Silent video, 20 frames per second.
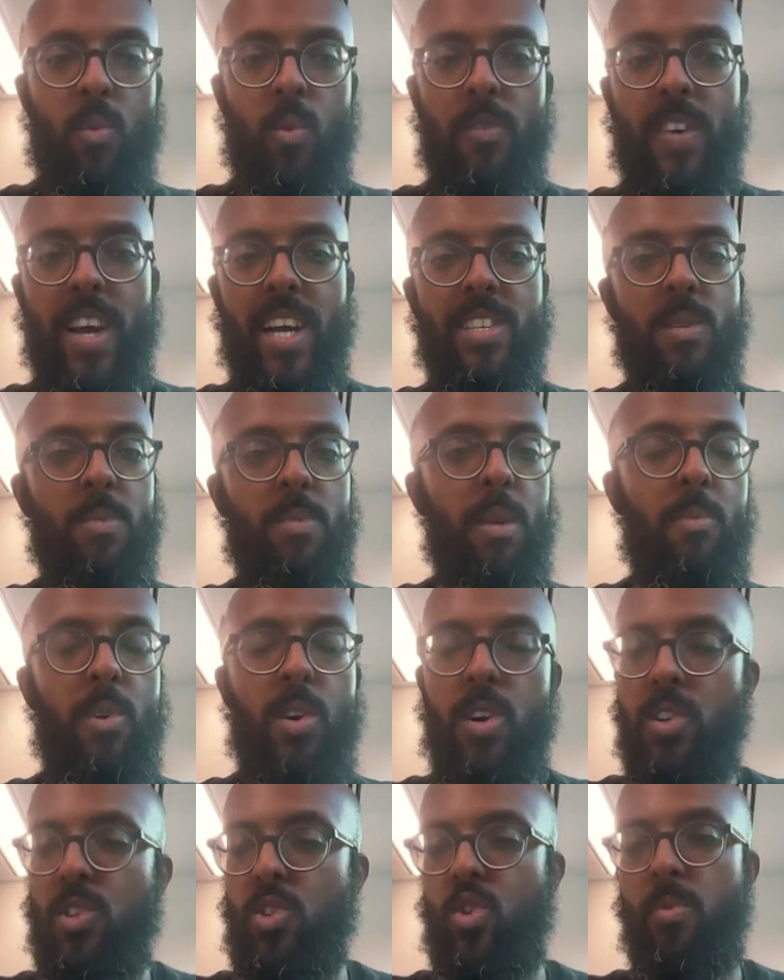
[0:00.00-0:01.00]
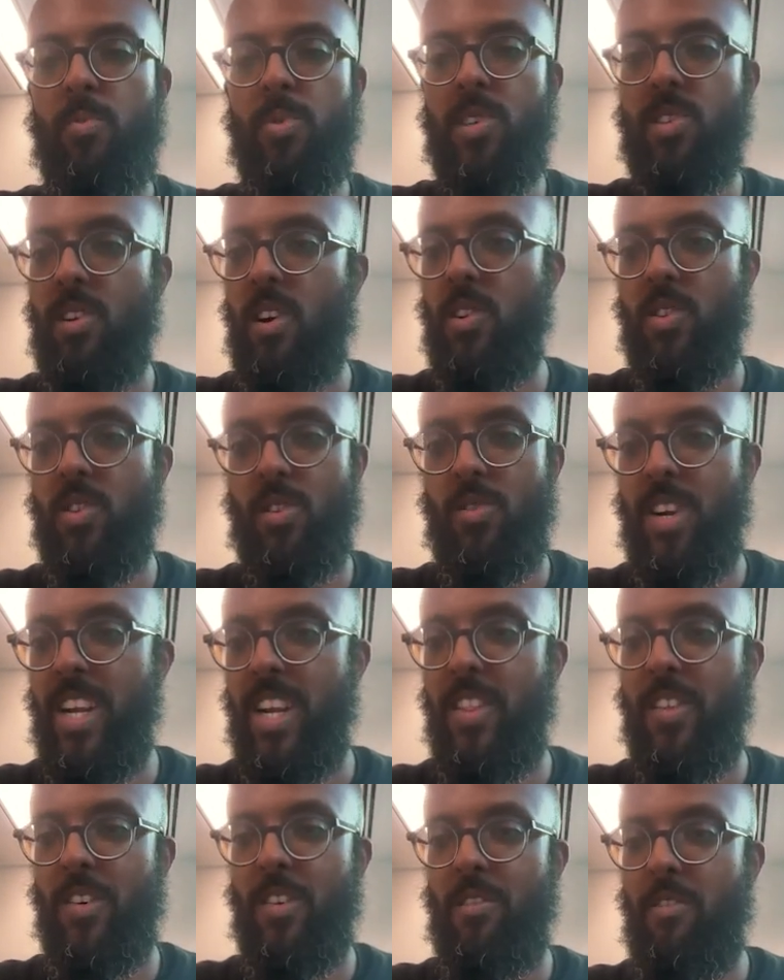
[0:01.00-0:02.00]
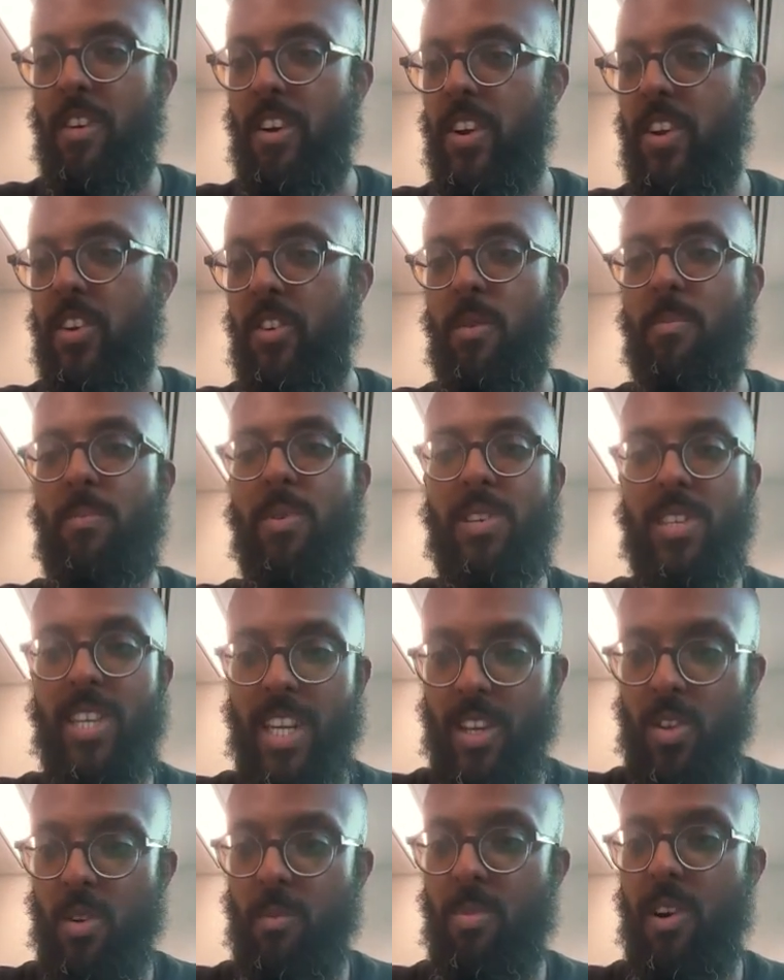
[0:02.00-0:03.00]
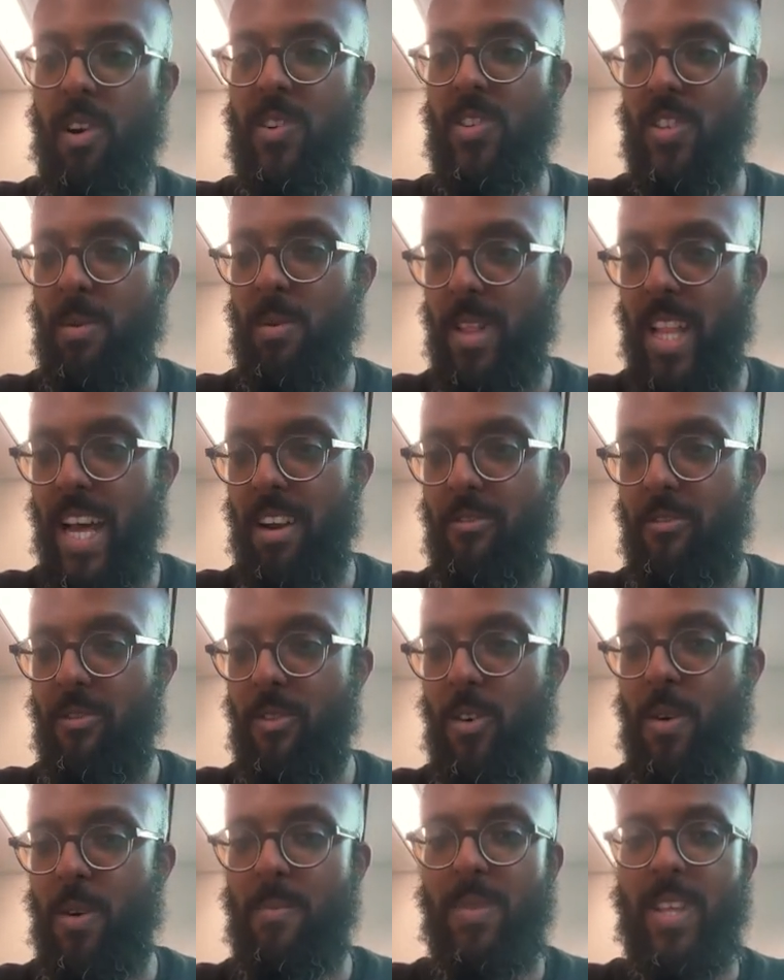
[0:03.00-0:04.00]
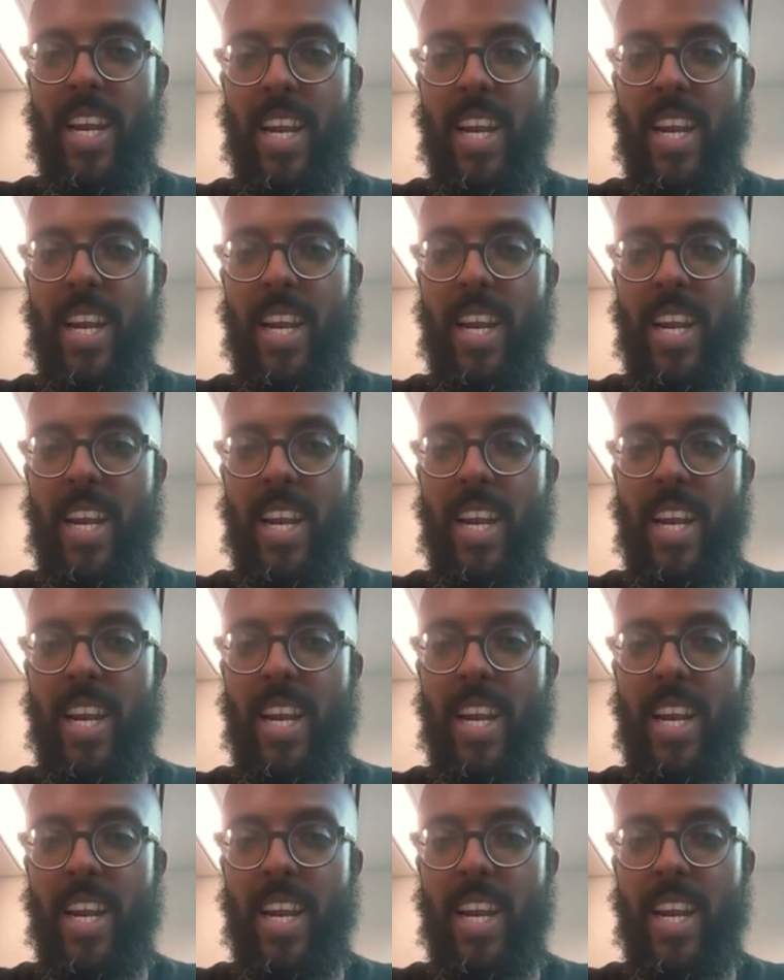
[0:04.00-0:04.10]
We've got some community superstars already that are very good at particular parts of the platform